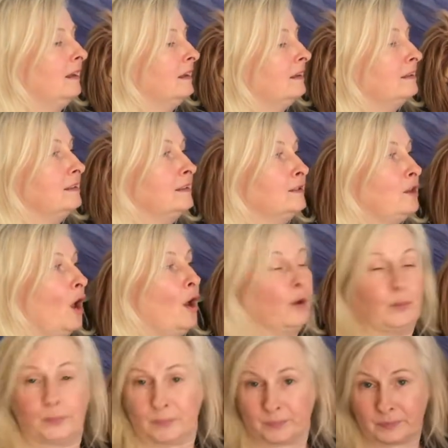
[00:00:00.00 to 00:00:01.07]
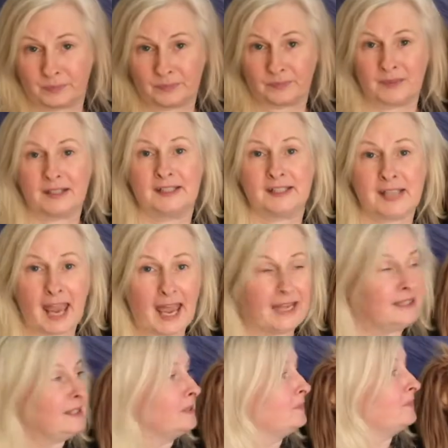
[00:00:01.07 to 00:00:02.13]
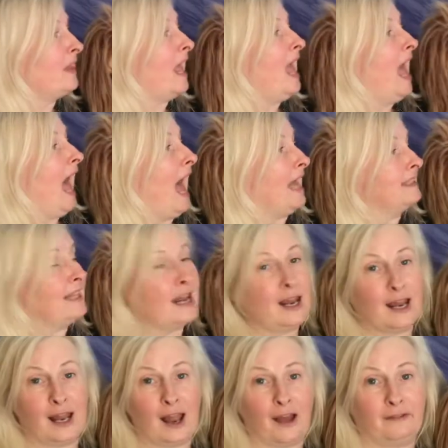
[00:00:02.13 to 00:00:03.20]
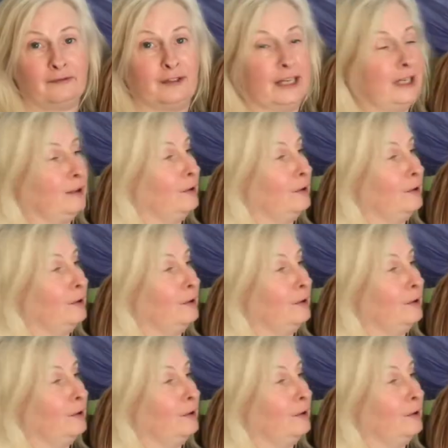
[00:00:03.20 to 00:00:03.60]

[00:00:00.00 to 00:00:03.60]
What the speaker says: So, Ted has a lovely new